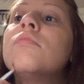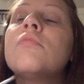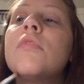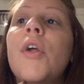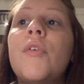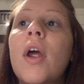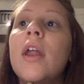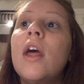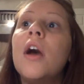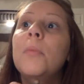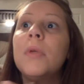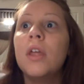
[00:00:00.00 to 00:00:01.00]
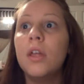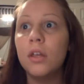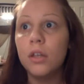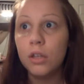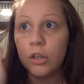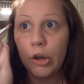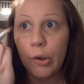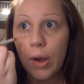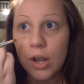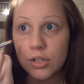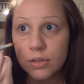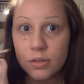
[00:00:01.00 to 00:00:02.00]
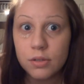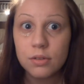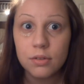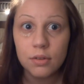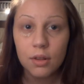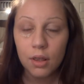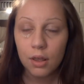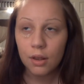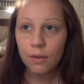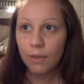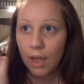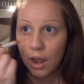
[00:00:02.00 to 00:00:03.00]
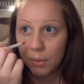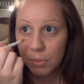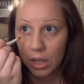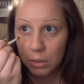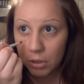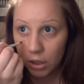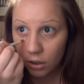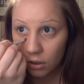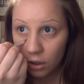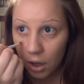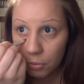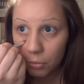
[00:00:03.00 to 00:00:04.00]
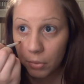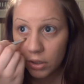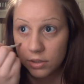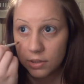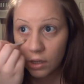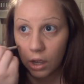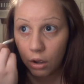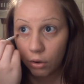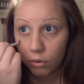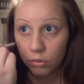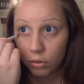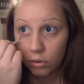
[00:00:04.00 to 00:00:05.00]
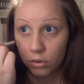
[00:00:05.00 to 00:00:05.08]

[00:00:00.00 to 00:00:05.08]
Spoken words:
Right now being, you know, I just had a baby a couple months ago.